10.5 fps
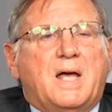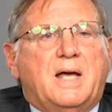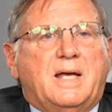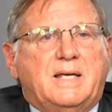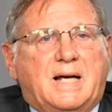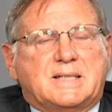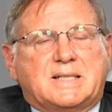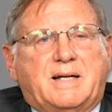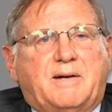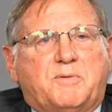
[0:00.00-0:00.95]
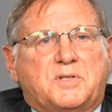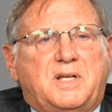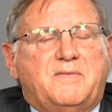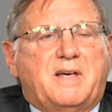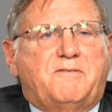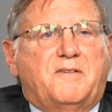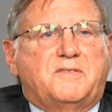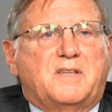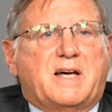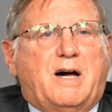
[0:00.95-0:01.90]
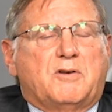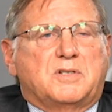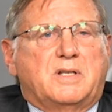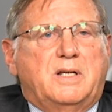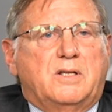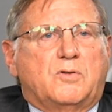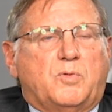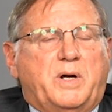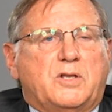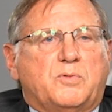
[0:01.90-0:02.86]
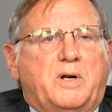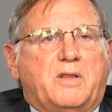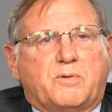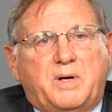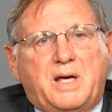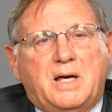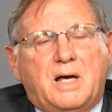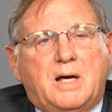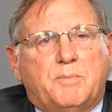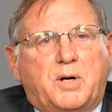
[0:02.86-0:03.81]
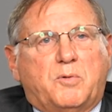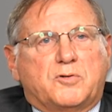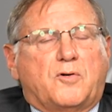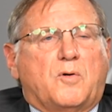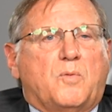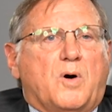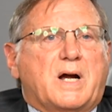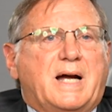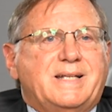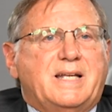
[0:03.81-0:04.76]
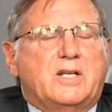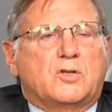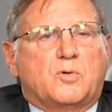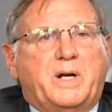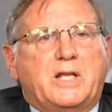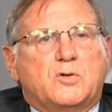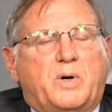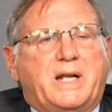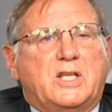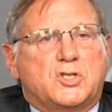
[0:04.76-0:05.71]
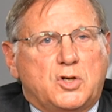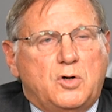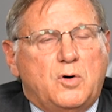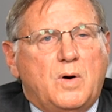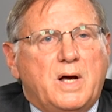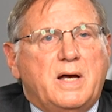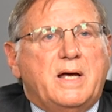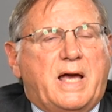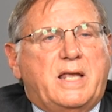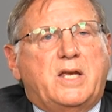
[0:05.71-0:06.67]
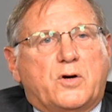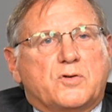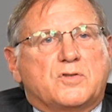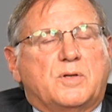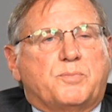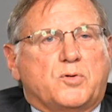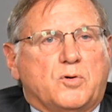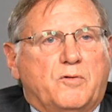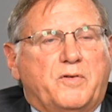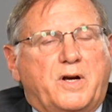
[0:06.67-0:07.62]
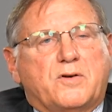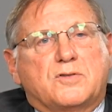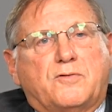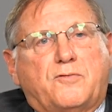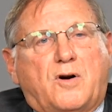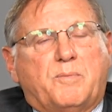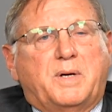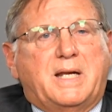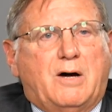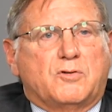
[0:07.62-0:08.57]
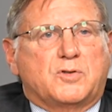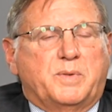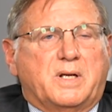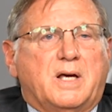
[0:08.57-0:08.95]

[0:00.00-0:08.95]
yes, I received that $50,000 in 2023, but it was for work I did in 2022, and here's the proof. Here's the firm announcement.